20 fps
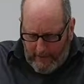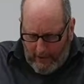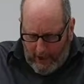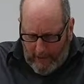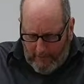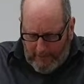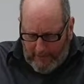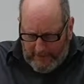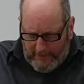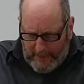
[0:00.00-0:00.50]

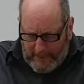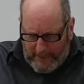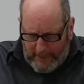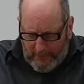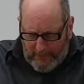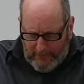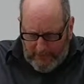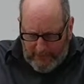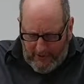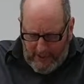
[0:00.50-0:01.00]
hoping that
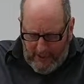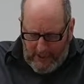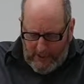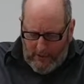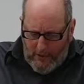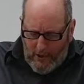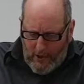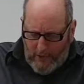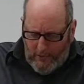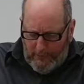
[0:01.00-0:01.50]
it was
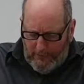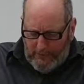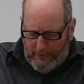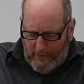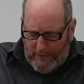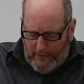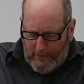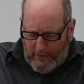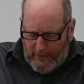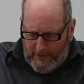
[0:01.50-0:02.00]
he who was
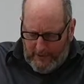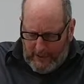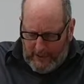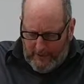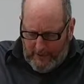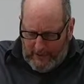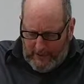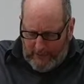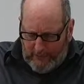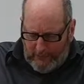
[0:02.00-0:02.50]
going to
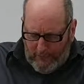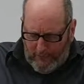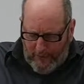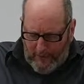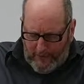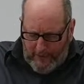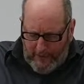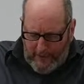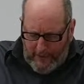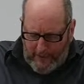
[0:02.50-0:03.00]
redeem
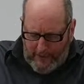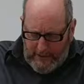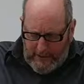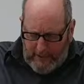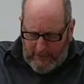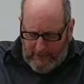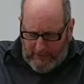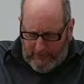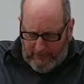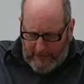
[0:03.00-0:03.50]
Israel.
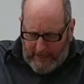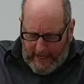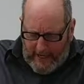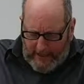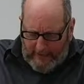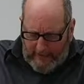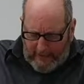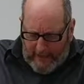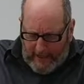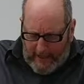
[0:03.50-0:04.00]
Indeed,
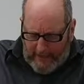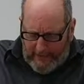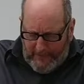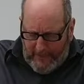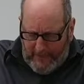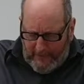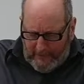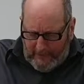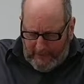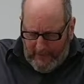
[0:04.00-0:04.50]
besides all
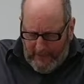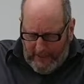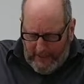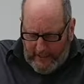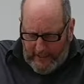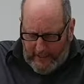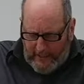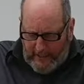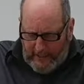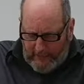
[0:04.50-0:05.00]
this,
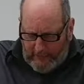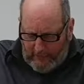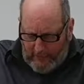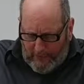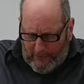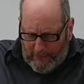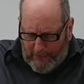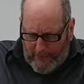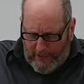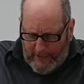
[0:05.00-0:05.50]
it is
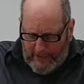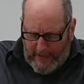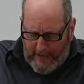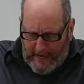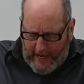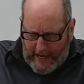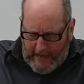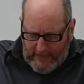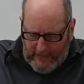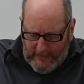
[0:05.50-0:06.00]
the third
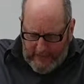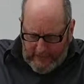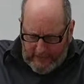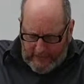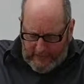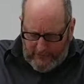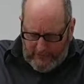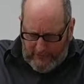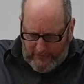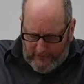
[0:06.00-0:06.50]
day
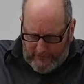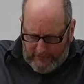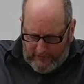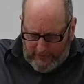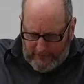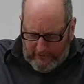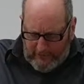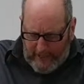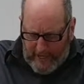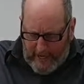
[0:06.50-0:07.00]
since these
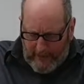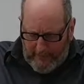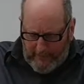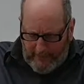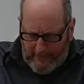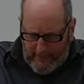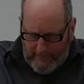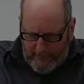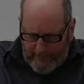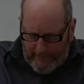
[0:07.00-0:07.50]
things
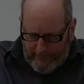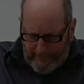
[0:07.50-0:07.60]
happened.